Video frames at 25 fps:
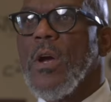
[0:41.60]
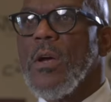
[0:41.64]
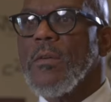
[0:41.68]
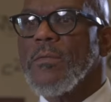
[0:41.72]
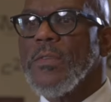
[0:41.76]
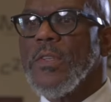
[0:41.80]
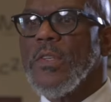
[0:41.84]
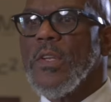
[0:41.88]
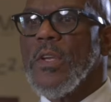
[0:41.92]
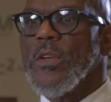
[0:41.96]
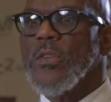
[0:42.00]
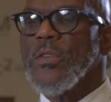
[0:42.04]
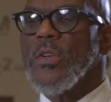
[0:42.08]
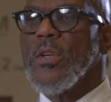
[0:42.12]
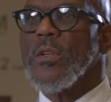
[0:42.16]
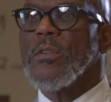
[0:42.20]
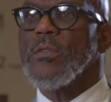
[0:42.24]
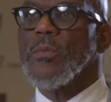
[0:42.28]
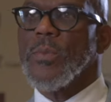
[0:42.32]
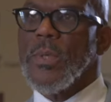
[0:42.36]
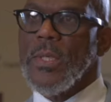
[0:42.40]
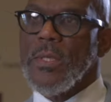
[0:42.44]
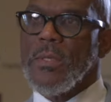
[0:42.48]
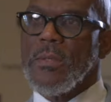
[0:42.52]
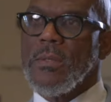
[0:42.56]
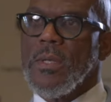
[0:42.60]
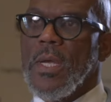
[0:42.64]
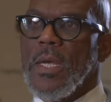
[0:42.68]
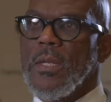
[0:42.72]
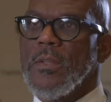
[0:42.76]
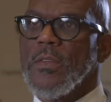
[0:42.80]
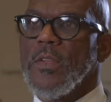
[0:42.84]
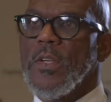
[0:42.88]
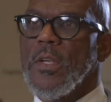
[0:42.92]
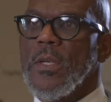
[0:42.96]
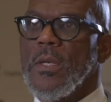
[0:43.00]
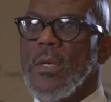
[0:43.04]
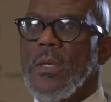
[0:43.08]
conversations with
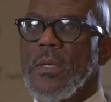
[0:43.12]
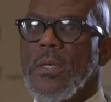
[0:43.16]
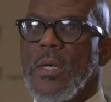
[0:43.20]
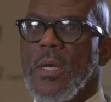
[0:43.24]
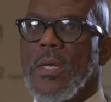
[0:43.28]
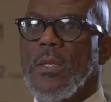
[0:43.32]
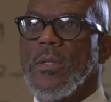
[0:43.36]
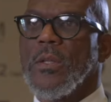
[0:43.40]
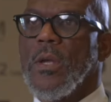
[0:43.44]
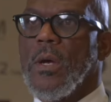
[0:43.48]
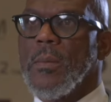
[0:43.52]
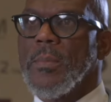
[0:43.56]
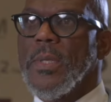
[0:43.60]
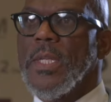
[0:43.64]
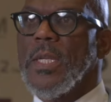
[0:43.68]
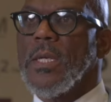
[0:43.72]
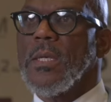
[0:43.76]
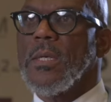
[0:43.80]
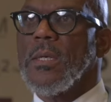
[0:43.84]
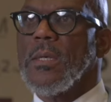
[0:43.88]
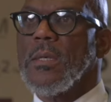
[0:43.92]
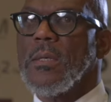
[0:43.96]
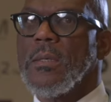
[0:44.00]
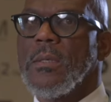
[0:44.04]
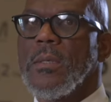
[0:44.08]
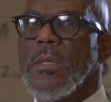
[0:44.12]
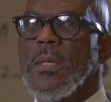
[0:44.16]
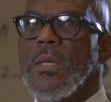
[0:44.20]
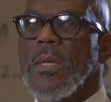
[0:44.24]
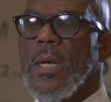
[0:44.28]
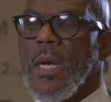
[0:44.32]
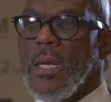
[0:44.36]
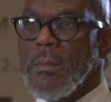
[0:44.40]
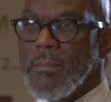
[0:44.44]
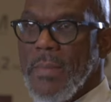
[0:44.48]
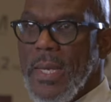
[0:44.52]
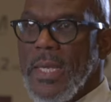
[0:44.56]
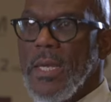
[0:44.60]
Antigua and Dominica,
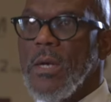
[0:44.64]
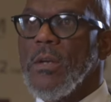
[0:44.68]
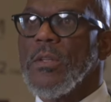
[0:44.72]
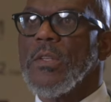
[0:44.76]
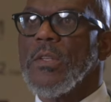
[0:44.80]
and my